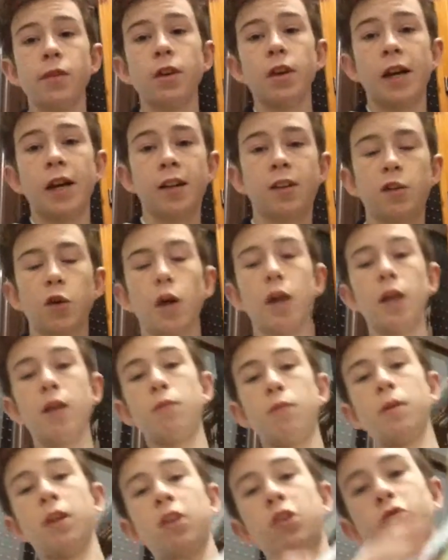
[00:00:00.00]
I
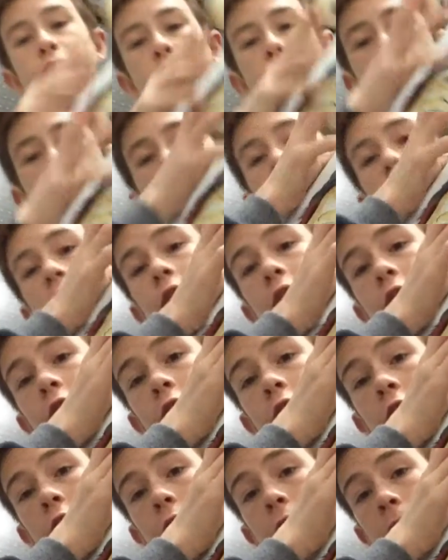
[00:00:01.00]
tightened my trucks,
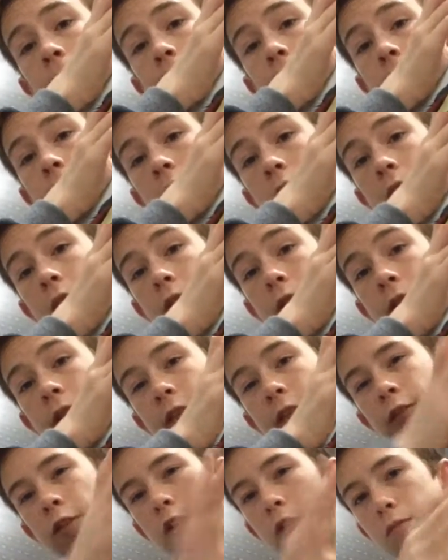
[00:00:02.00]
so
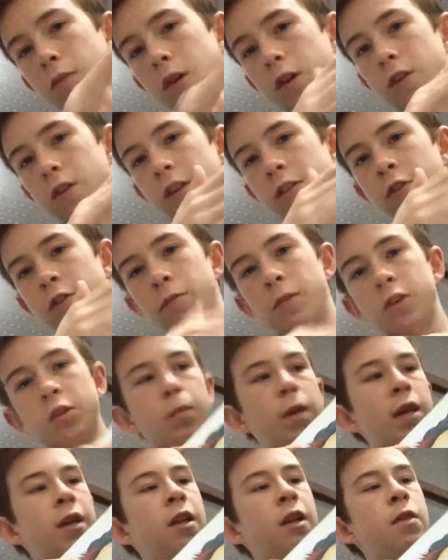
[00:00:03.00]
there's not
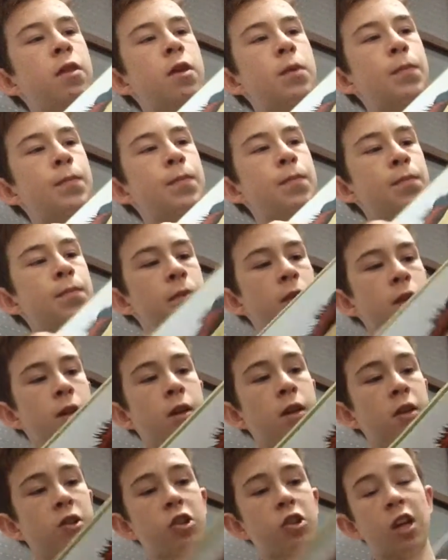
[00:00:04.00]
much bend in them.
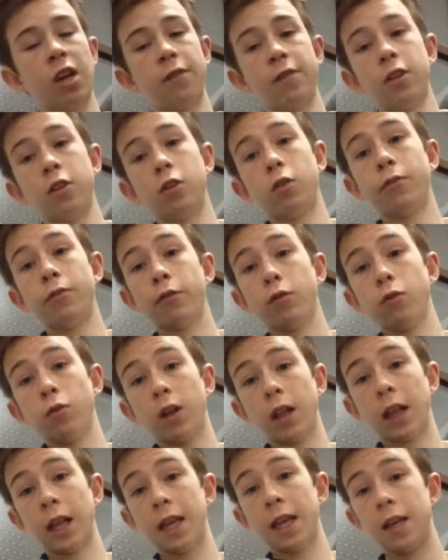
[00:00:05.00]
Just gave it an overall
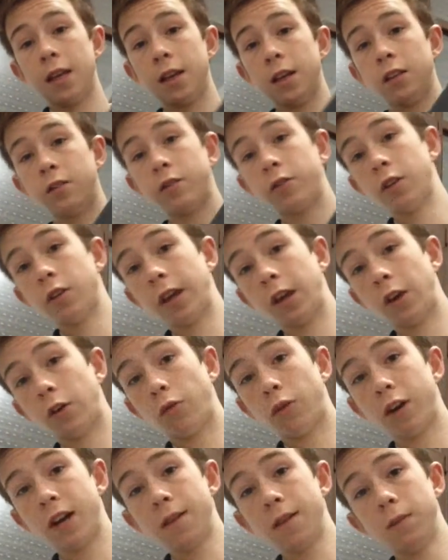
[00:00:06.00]
clean. It's doing
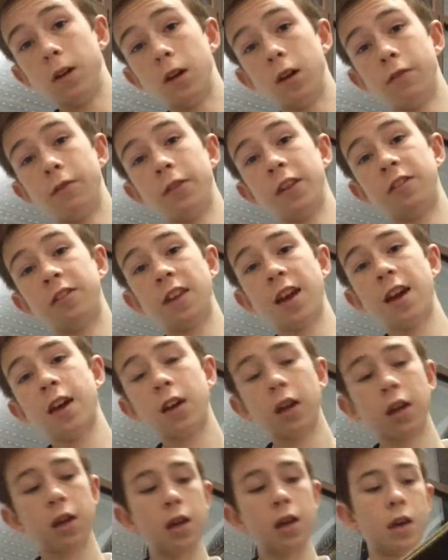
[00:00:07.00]
great. Love this
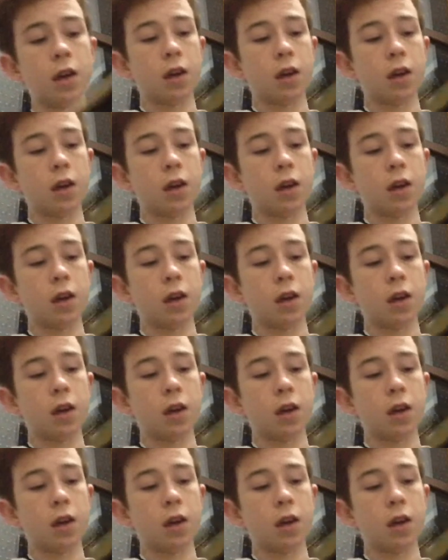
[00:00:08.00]
deck.